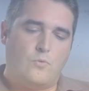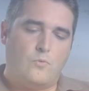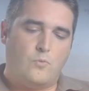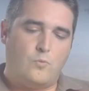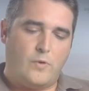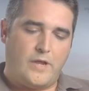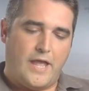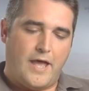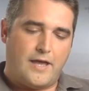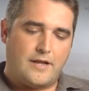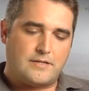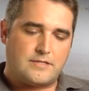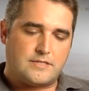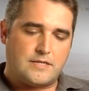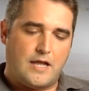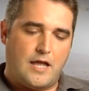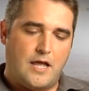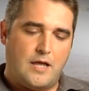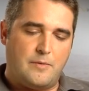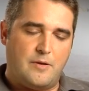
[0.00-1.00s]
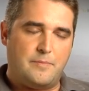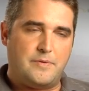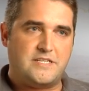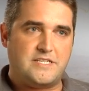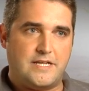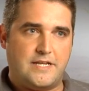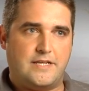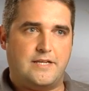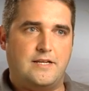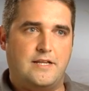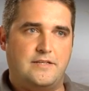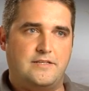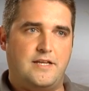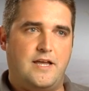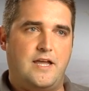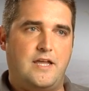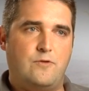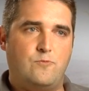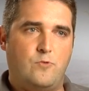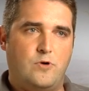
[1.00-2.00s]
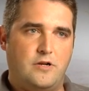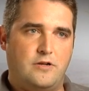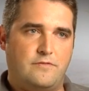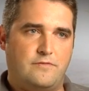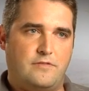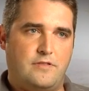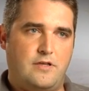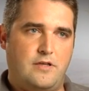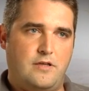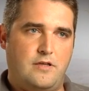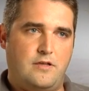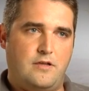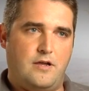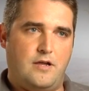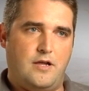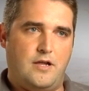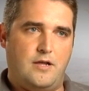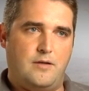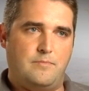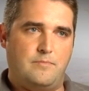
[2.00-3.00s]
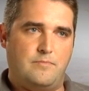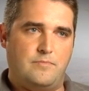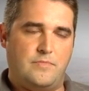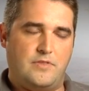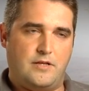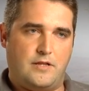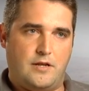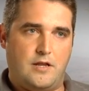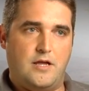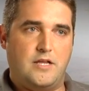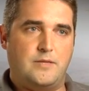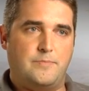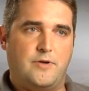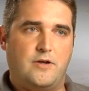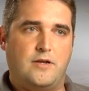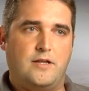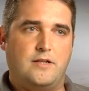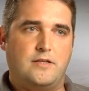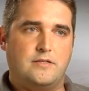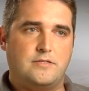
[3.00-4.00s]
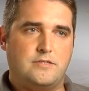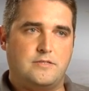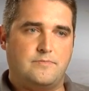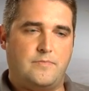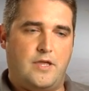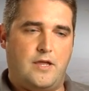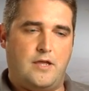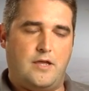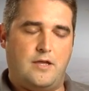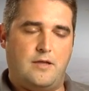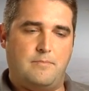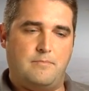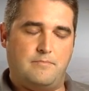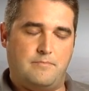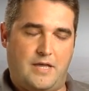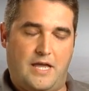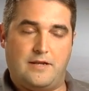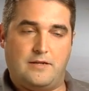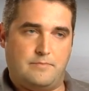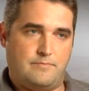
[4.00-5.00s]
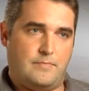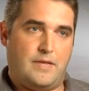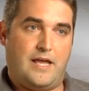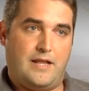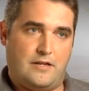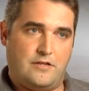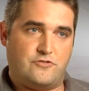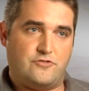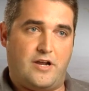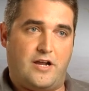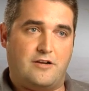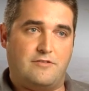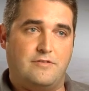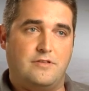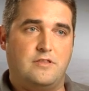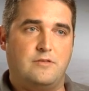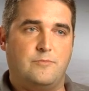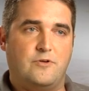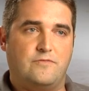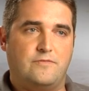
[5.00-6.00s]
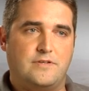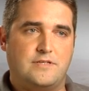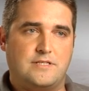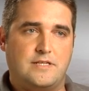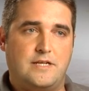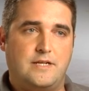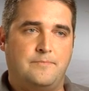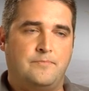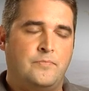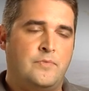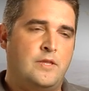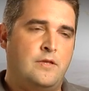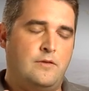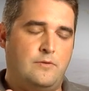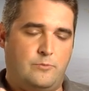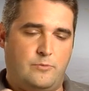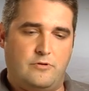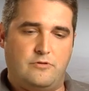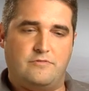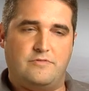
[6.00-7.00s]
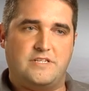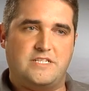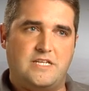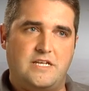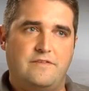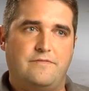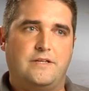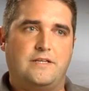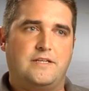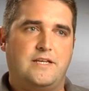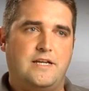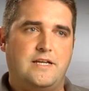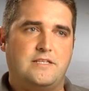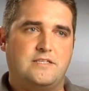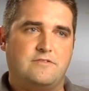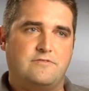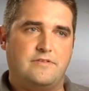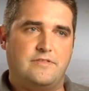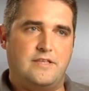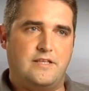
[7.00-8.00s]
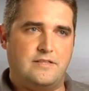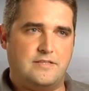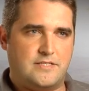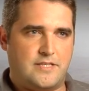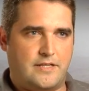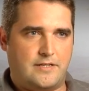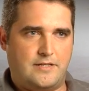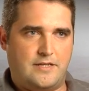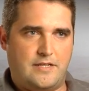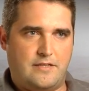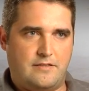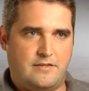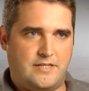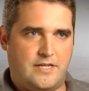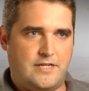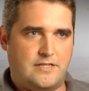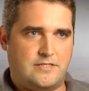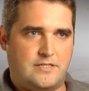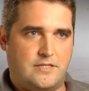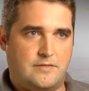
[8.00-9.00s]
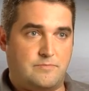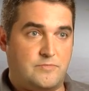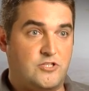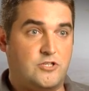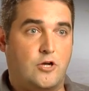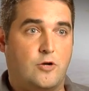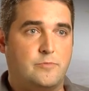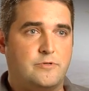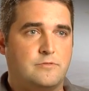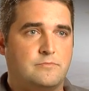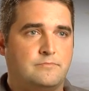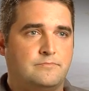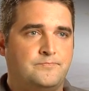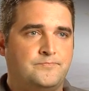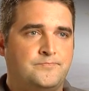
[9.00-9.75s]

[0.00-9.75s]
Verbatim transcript: We had uh, a particular day. One of the um, the glider pilots um, had a had a tracker in them. Obviously, we were receiving data, and then suddenly the data stopped